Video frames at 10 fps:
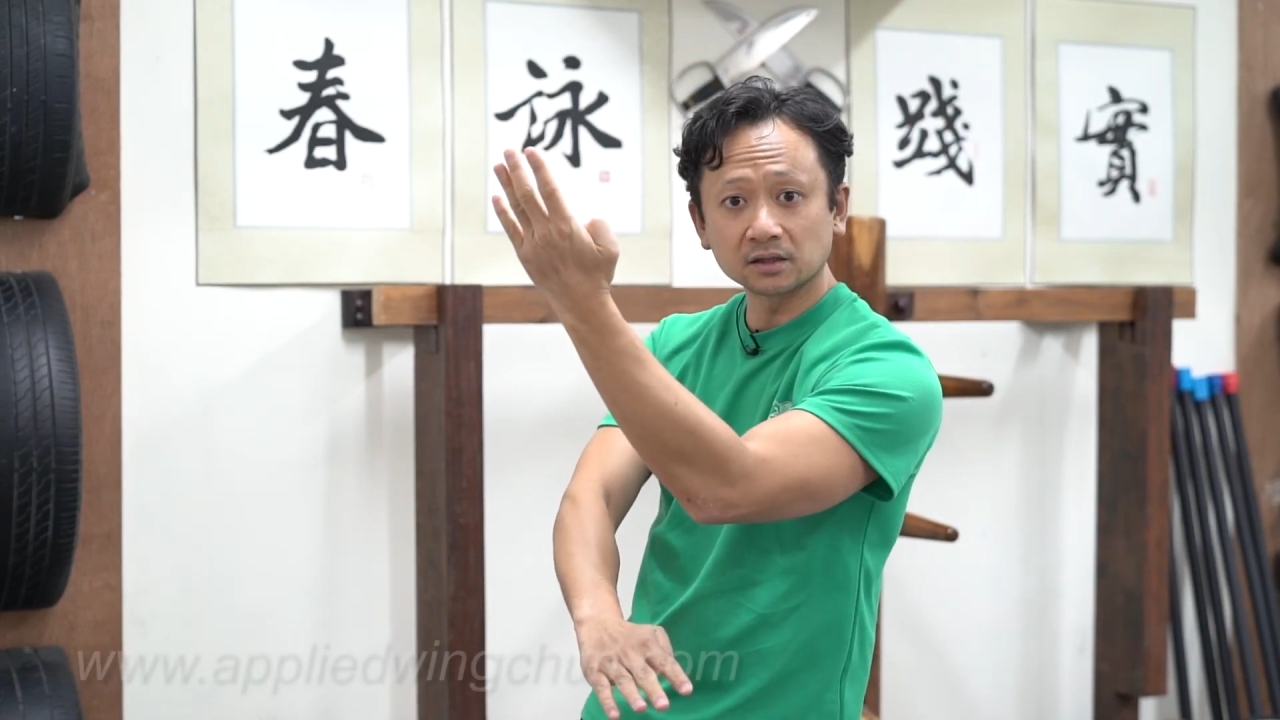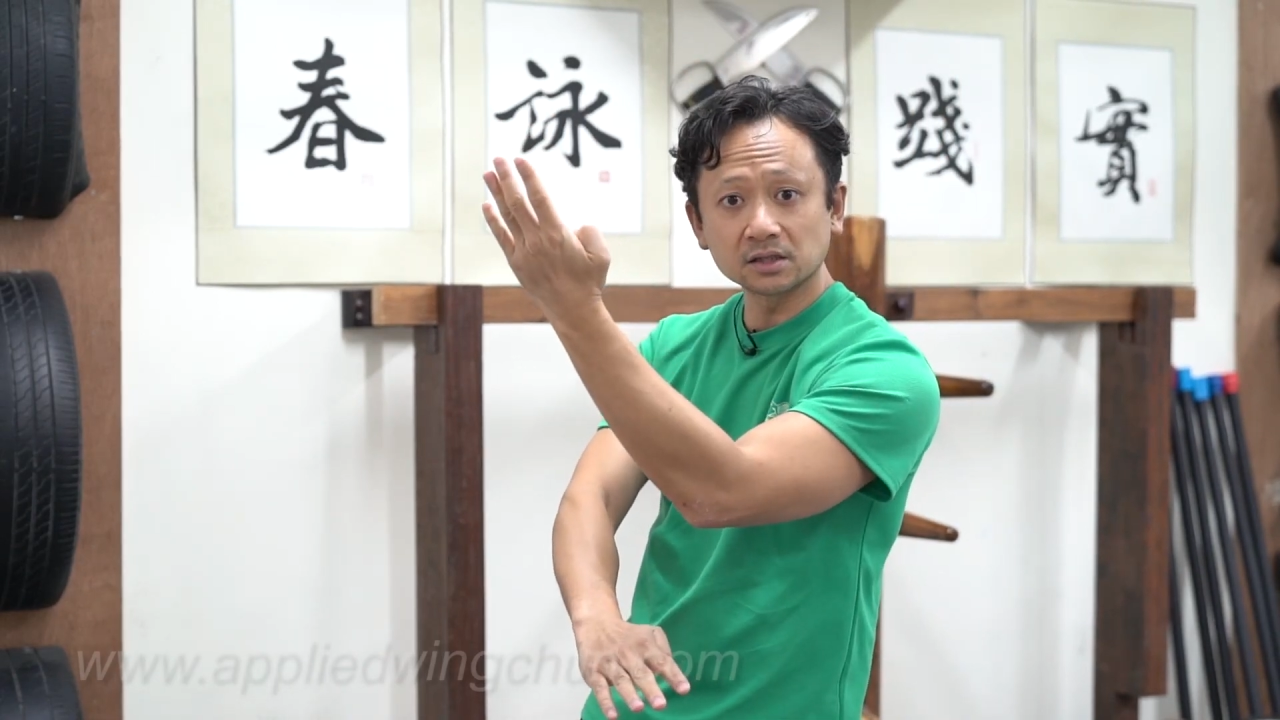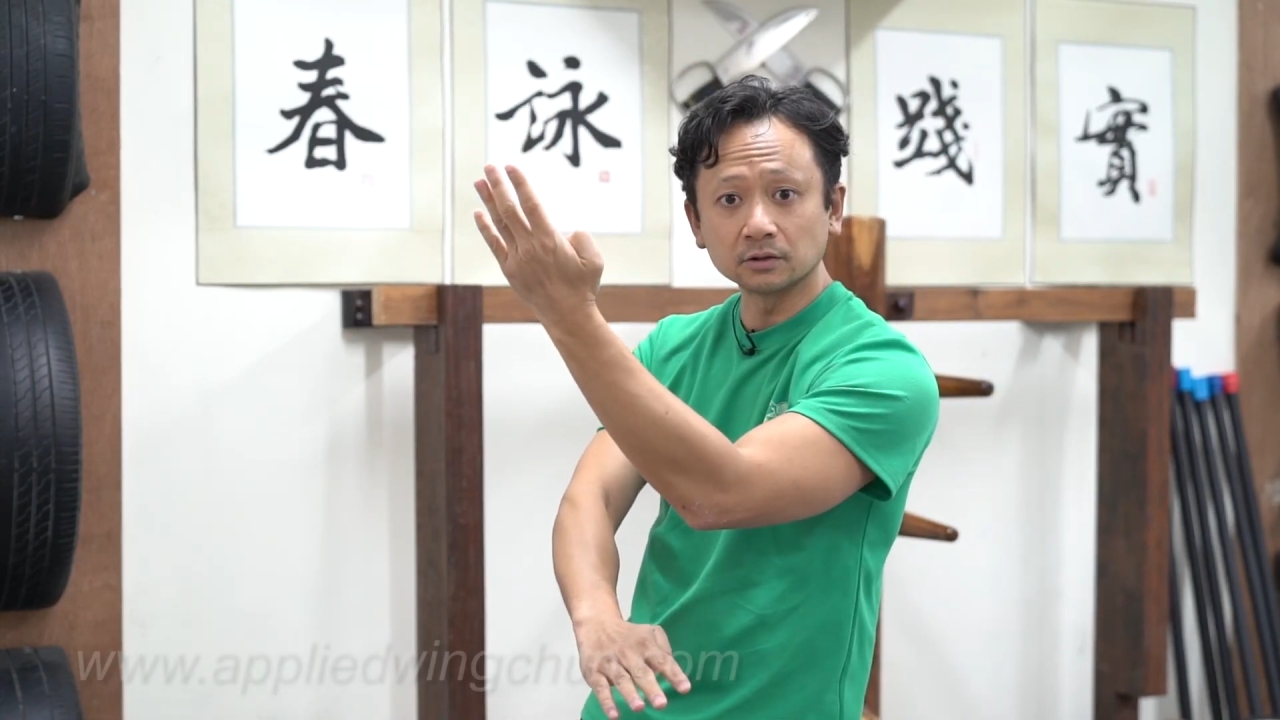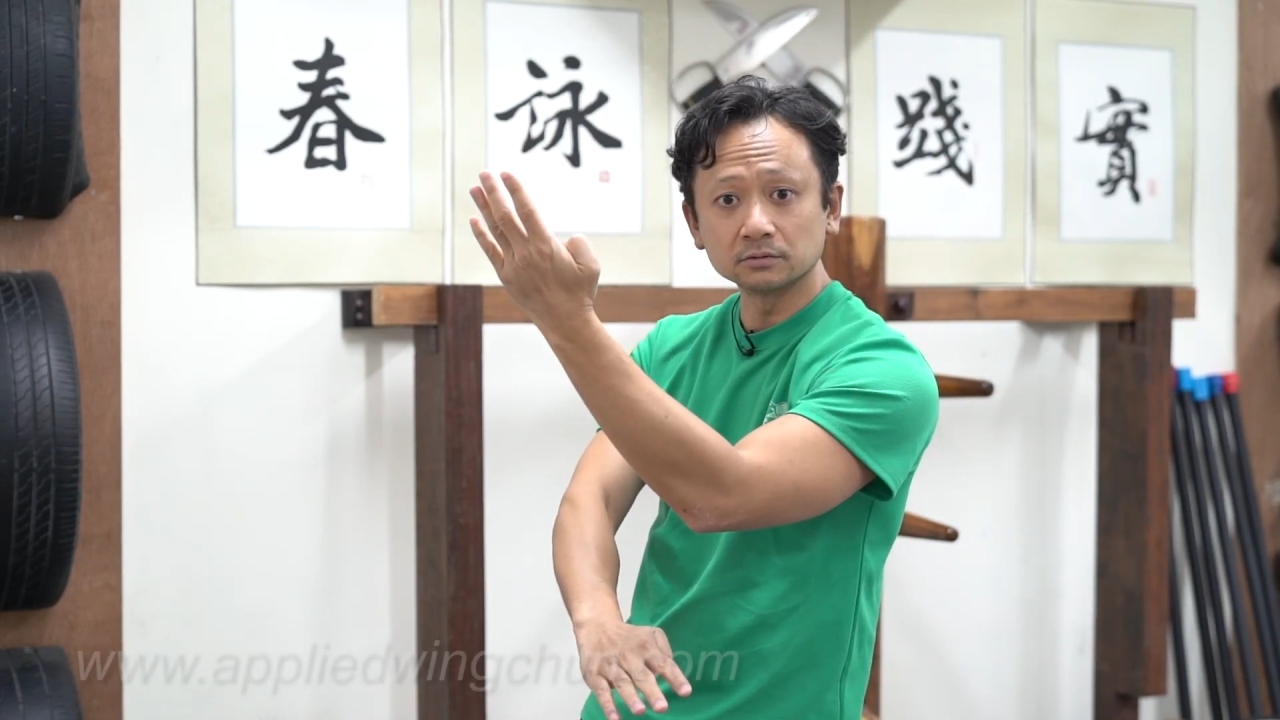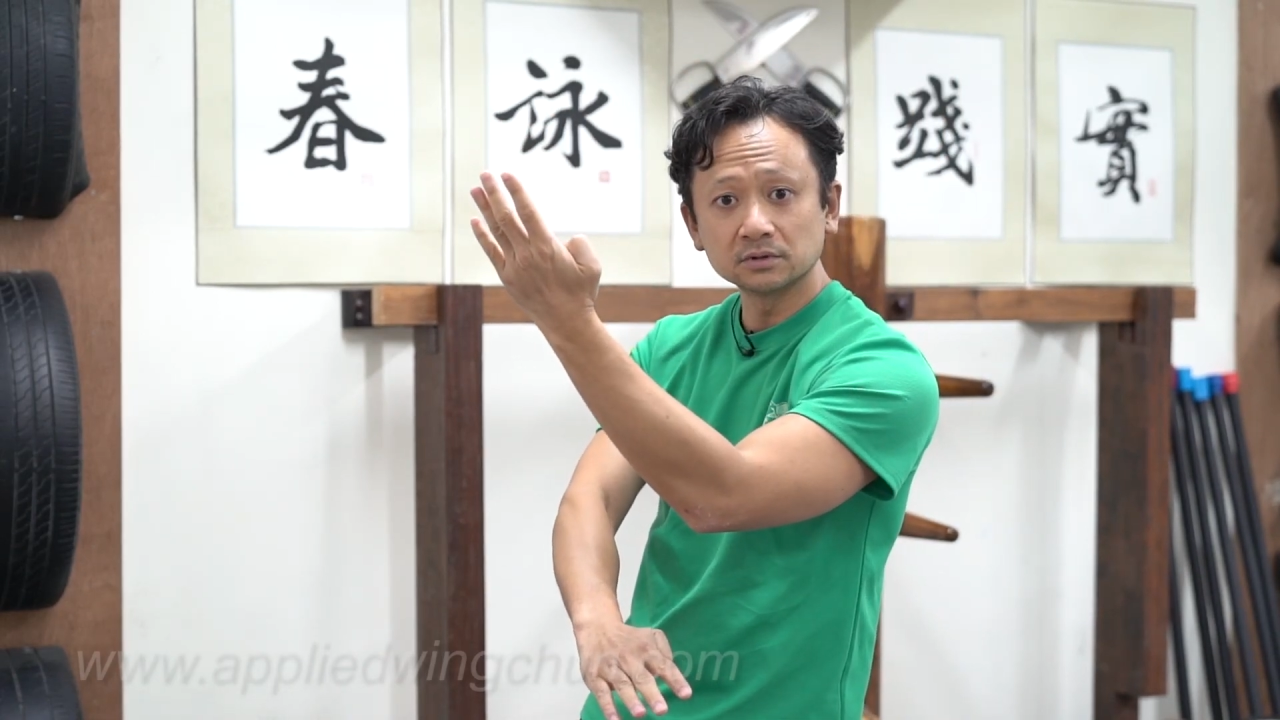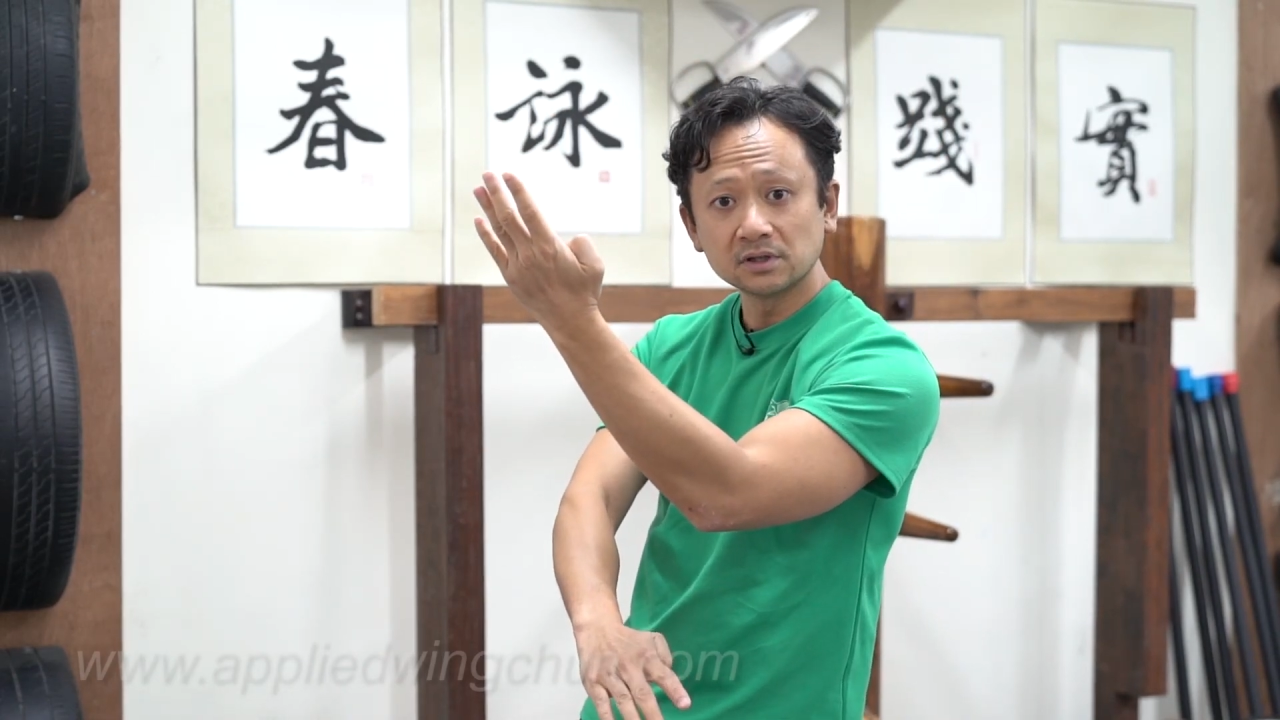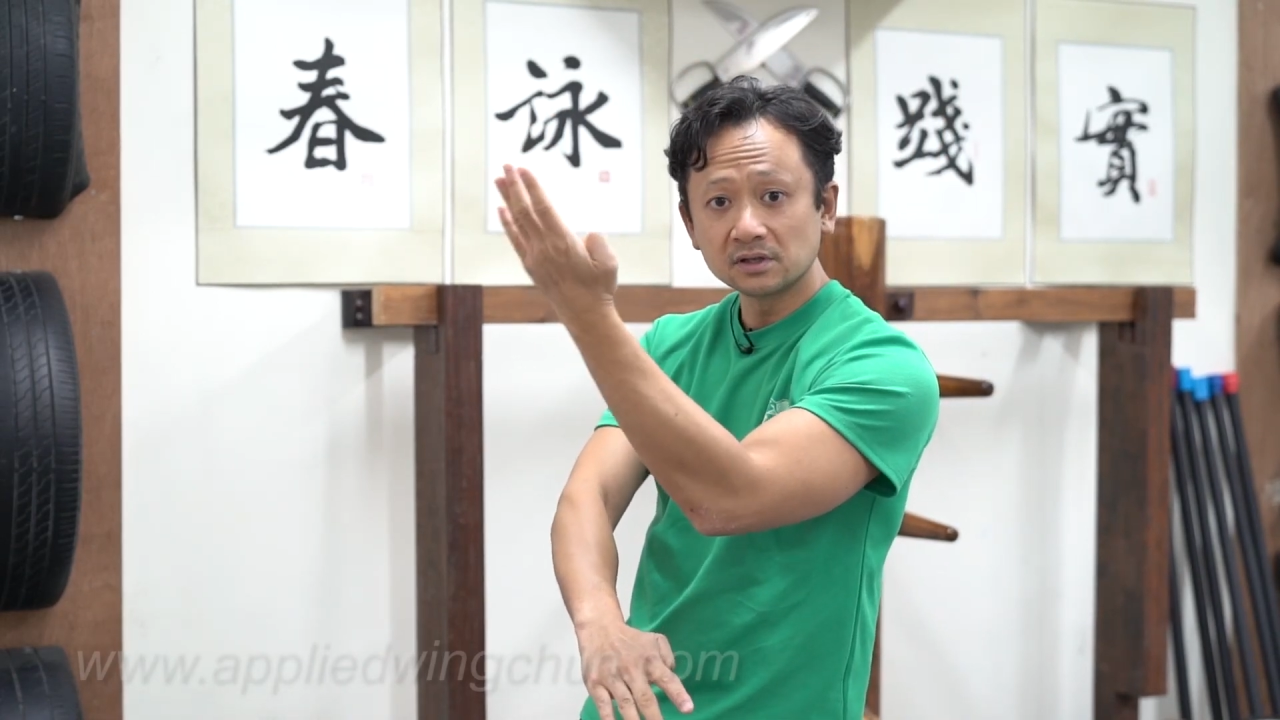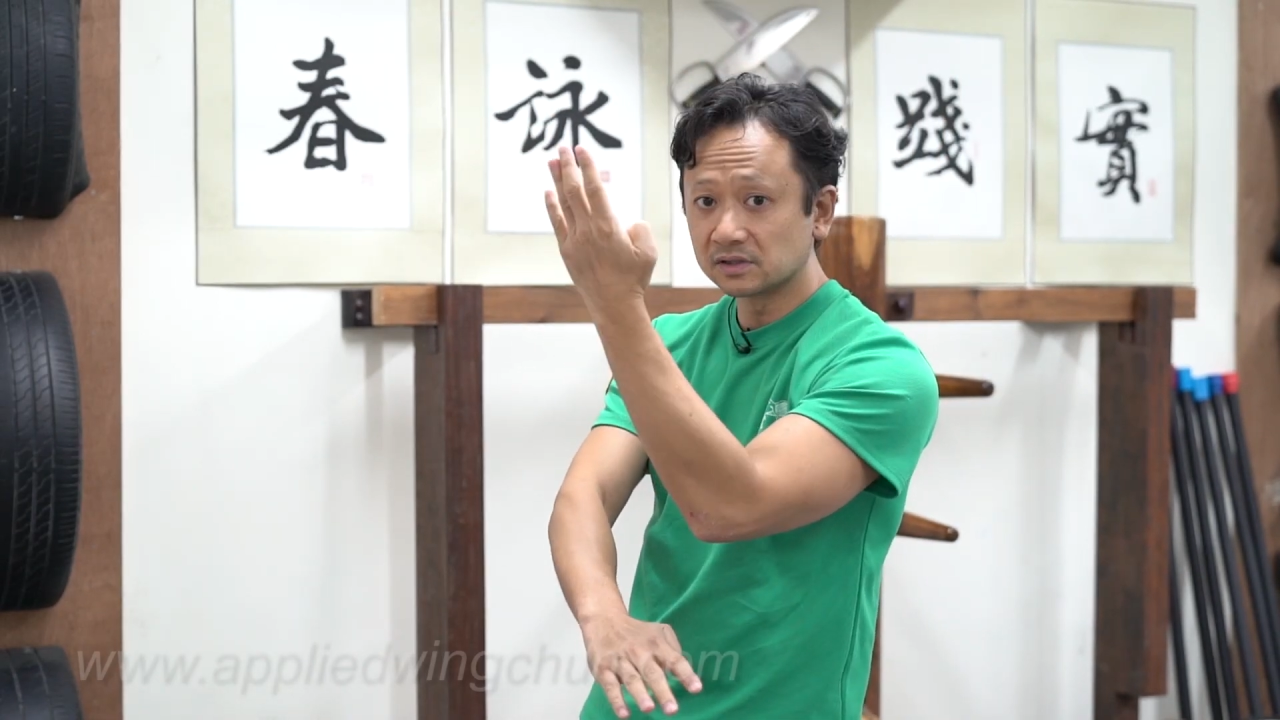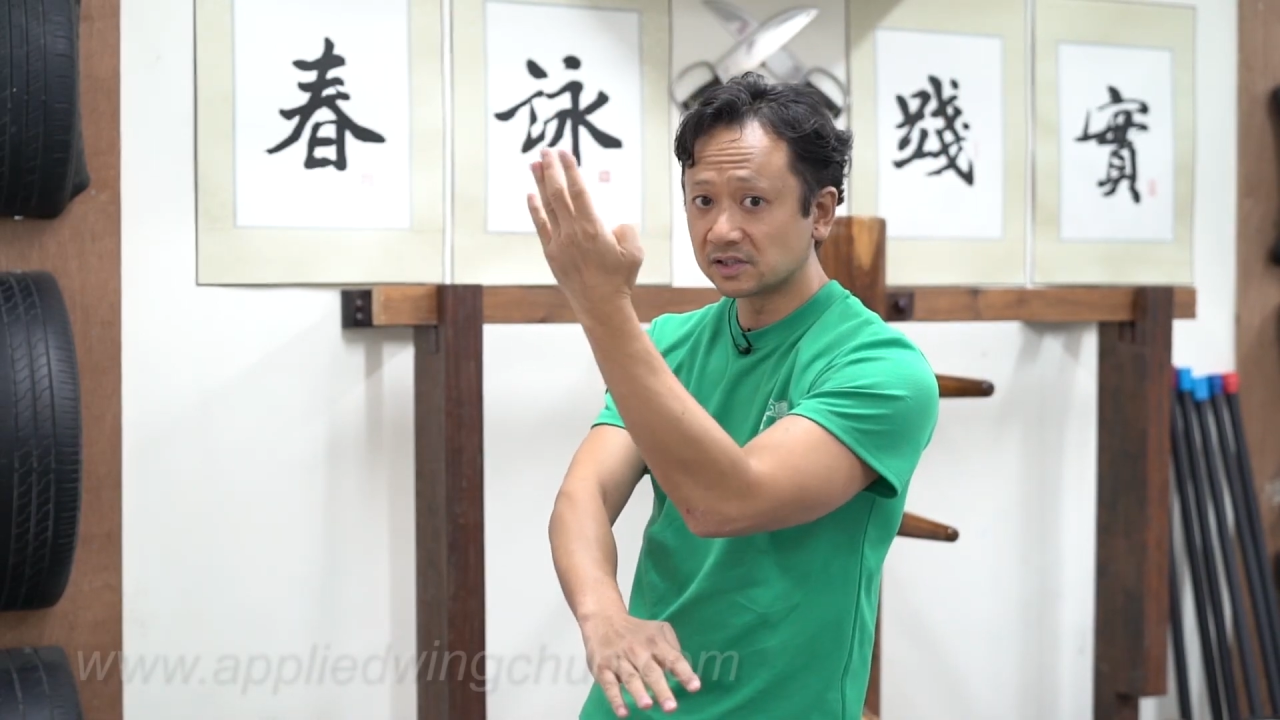sao. The